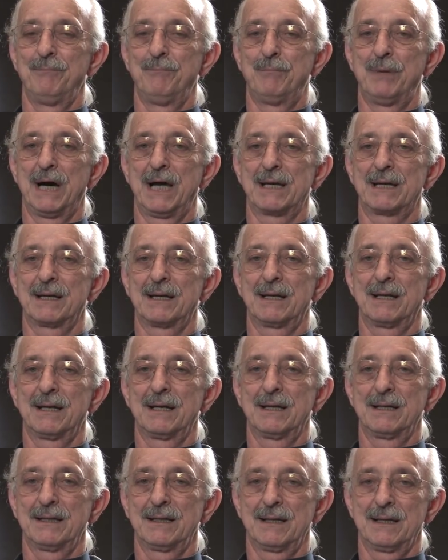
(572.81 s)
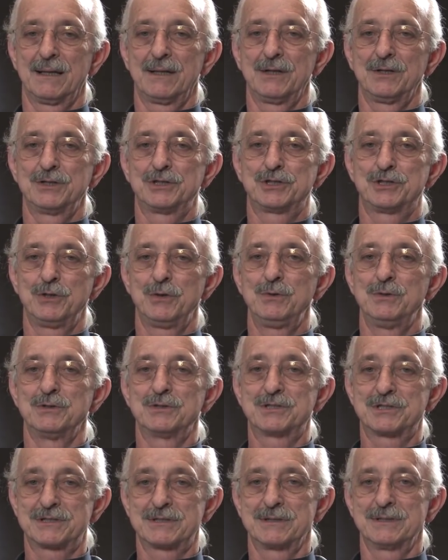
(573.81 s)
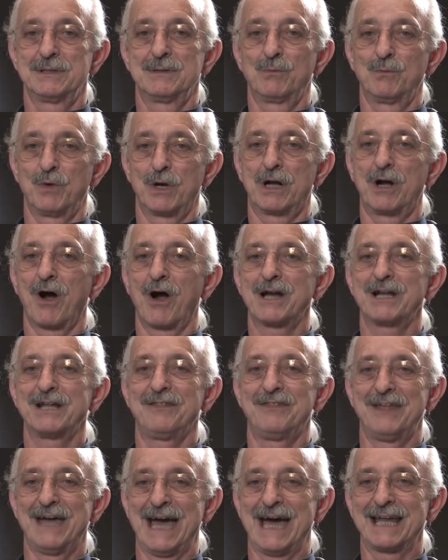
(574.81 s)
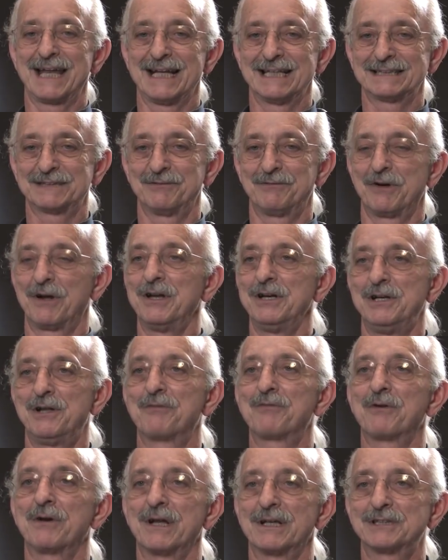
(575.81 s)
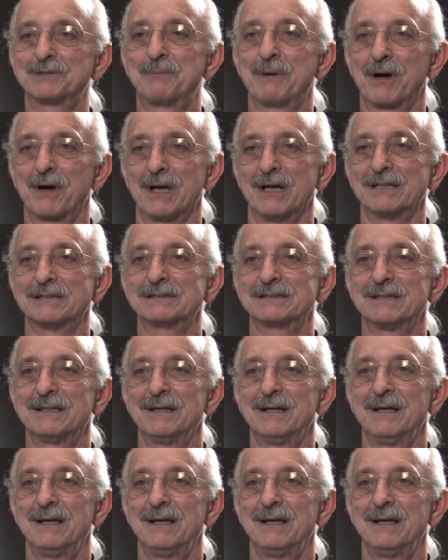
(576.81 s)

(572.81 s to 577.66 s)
But students regarded that as a very different experience.